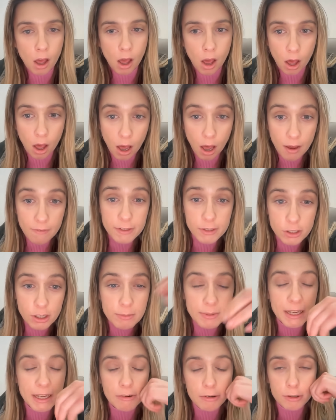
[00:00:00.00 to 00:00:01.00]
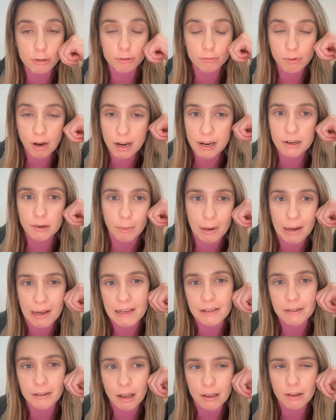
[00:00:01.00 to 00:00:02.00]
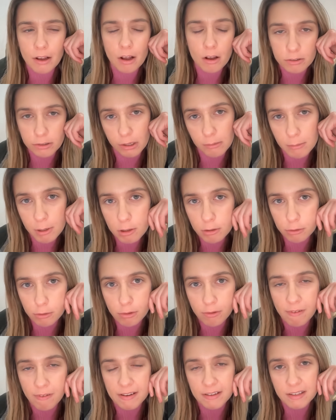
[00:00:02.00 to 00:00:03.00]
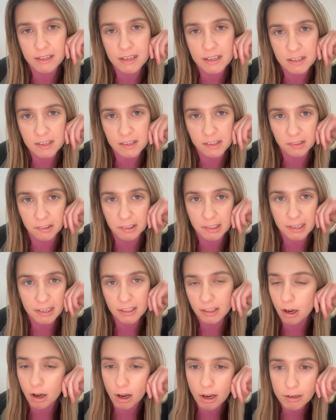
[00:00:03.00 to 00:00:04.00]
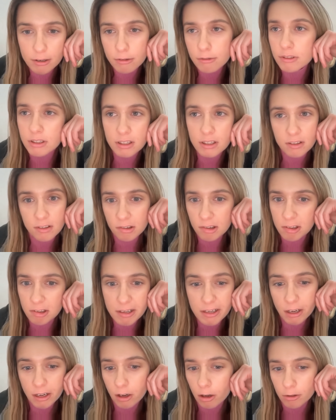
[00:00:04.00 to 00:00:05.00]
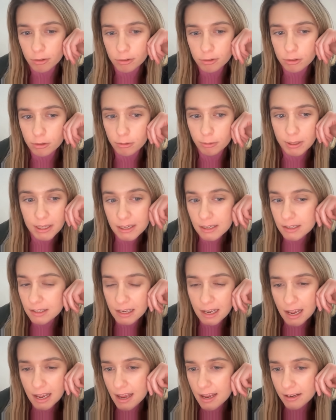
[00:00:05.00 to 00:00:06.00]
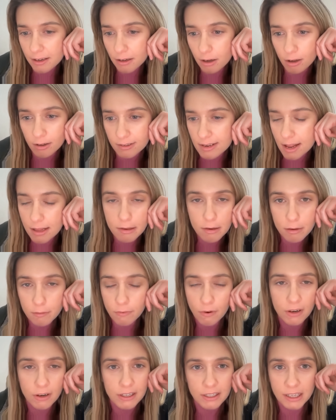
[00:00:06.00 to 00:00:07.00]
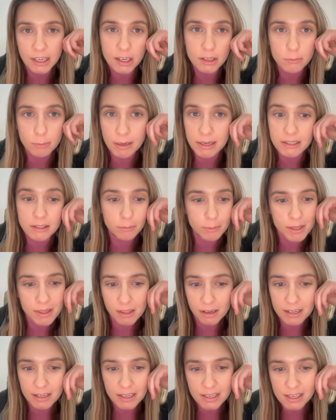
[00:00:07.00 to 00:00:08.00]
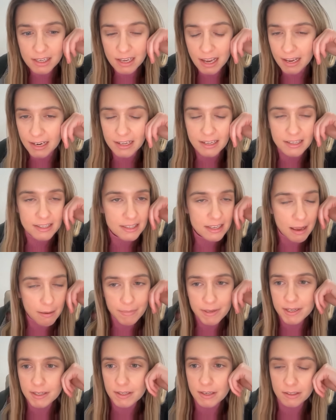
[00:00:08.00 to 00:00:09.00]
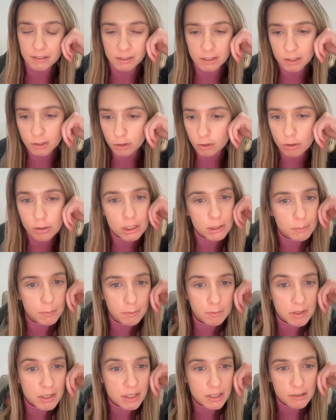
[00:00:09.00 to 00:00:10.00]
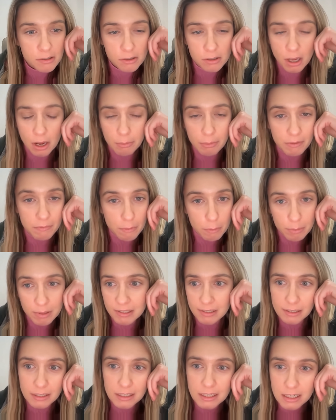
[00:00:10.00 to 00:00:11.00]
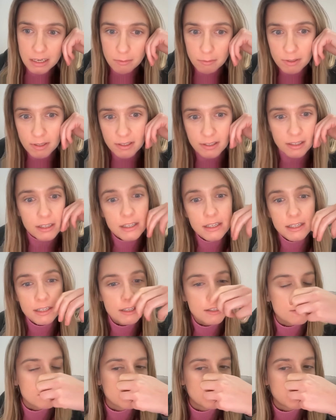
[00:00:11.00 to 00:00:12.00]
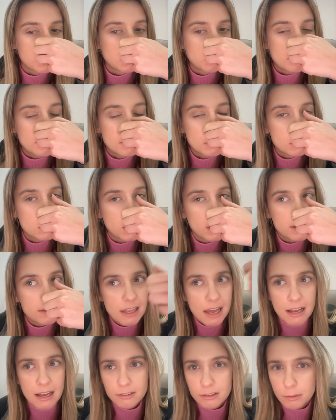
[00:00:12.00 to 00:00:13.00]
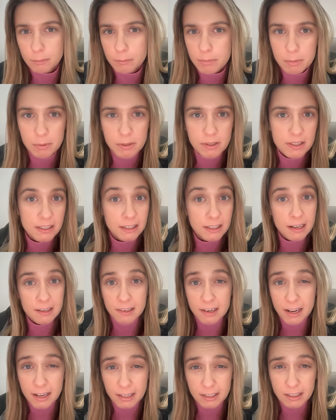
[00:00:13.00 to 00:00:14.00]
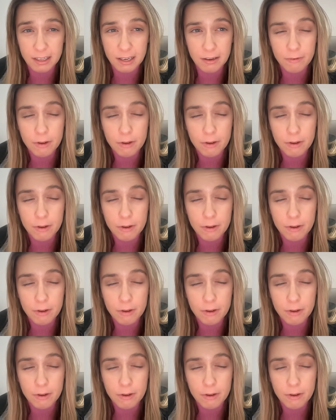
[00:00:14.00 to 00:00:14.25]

I think Jamie Carragher's right in a way. Some Arsenal fans see this as a dig. I don't see this as a dig at Arsenal. He's saying Arteta's finding his way to win the league and it's set pieces and it's Jose Mourinho style. And if it wins the league, it wins the league. He's not going to criticise that. Some people are saying that's a negative.